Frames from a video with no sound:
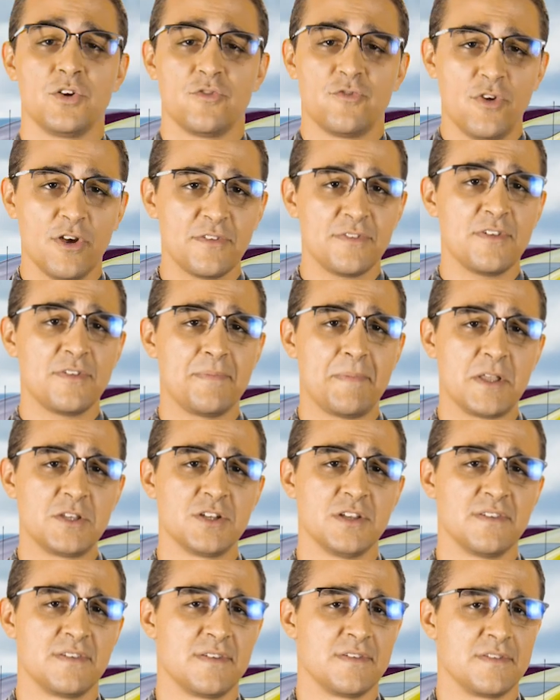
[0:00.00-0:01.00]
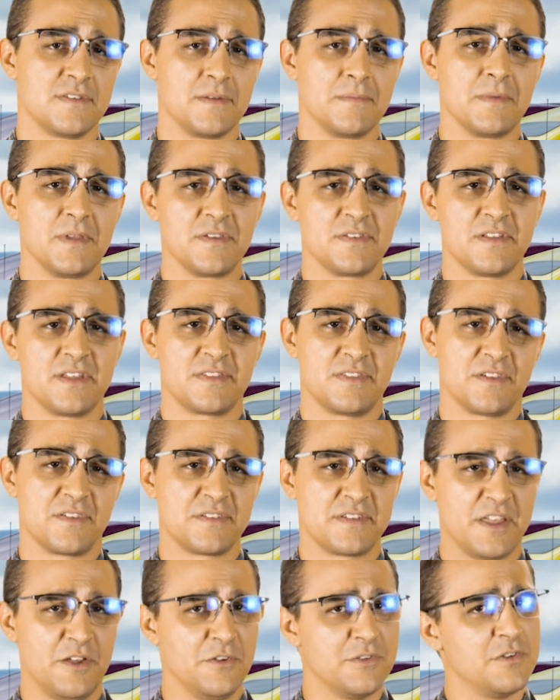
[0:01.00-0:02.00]
Your truck suspension system is like the
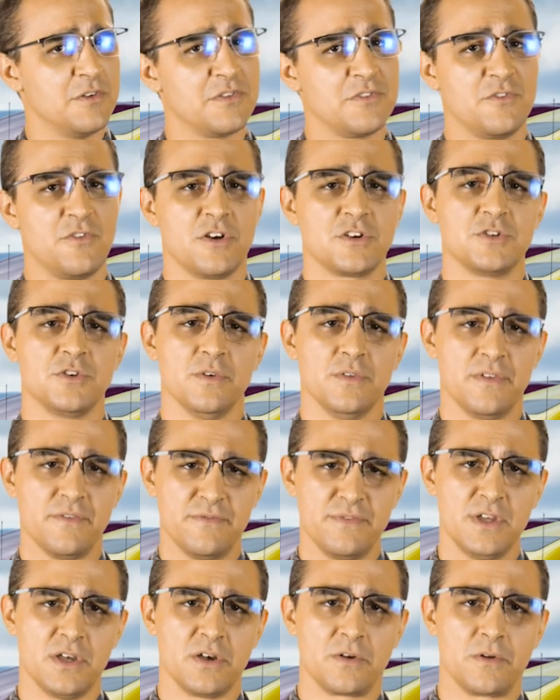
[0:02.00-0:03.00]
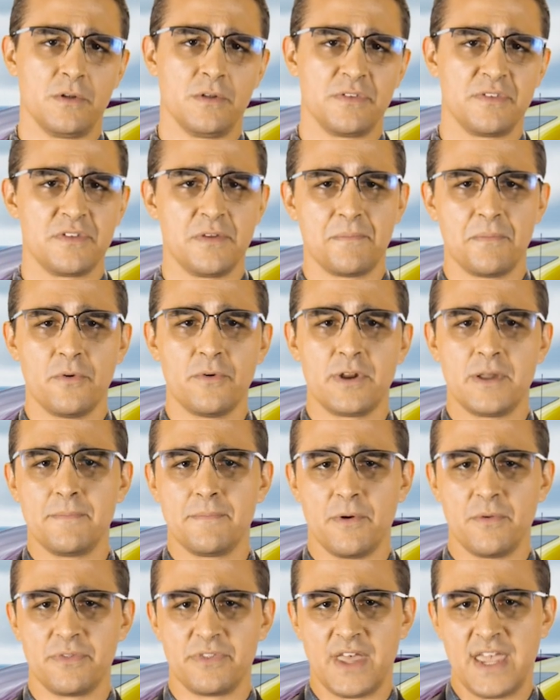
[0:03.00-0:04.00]
skeletal structure of the vehicle, supporting
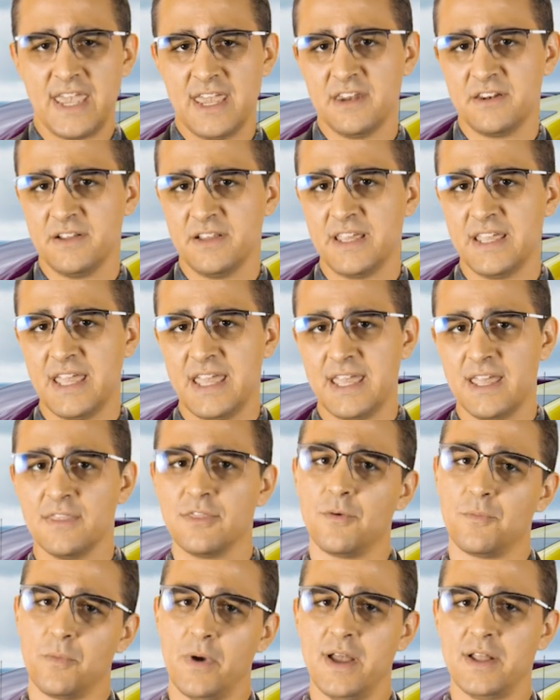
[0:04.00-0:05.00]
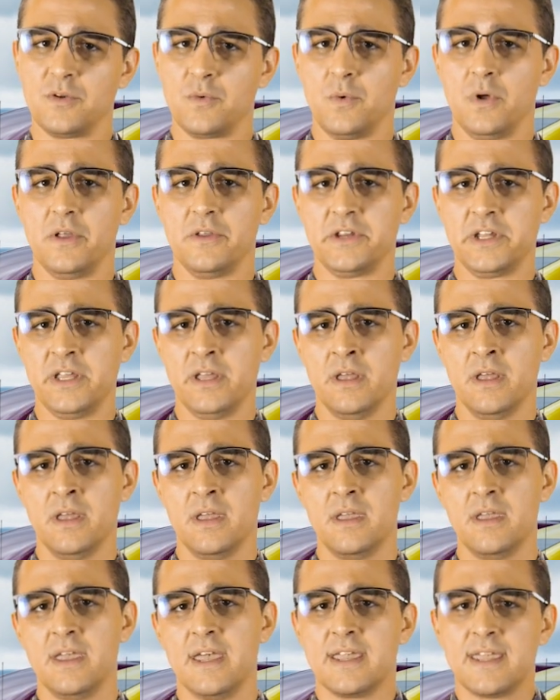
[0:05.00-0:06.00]
both the handling and the ride quality.
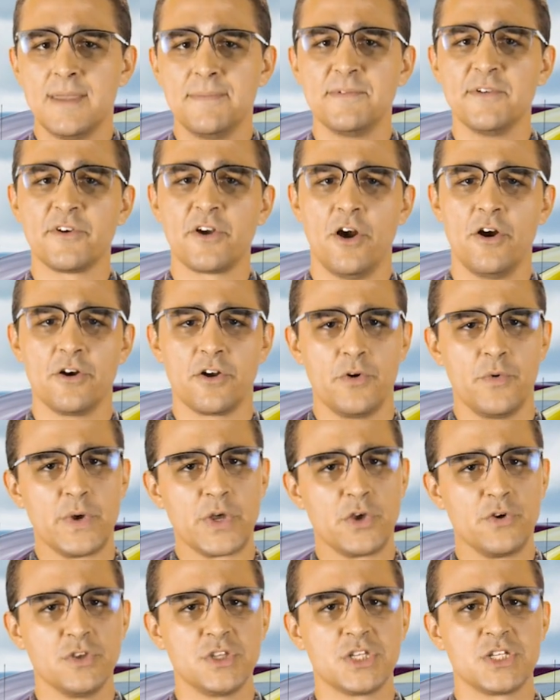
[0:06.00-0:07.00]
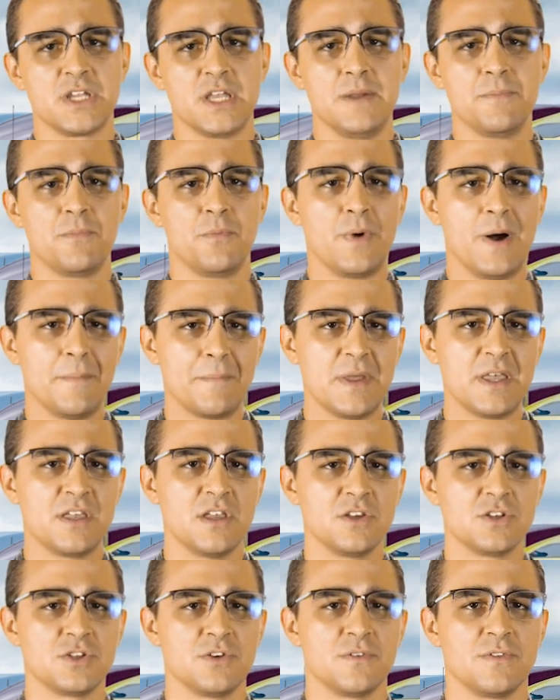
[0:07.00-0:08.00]
It keeps your cargo in good shape while
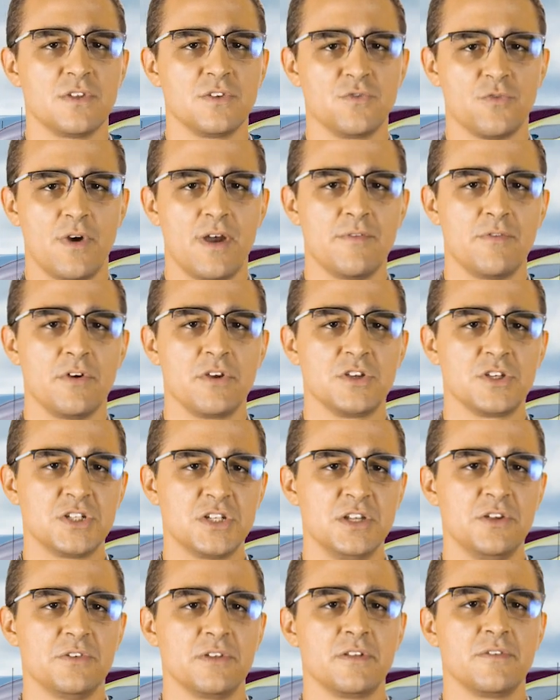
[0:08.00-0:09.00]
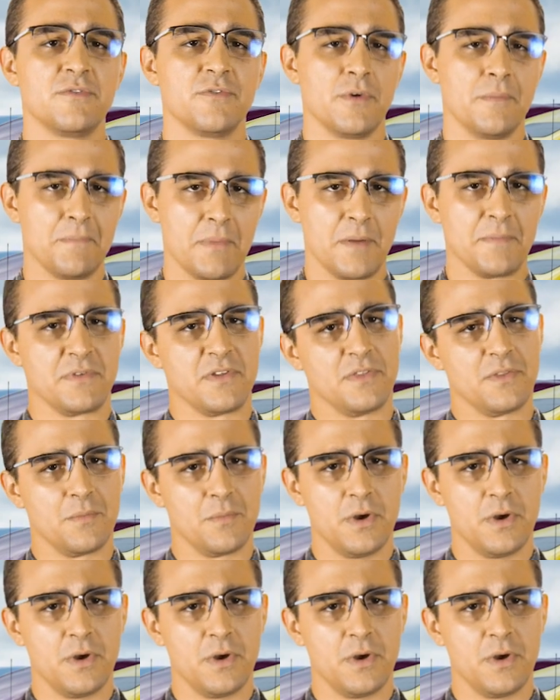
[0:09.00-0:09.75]
making sure the driver is shielded from bumps on the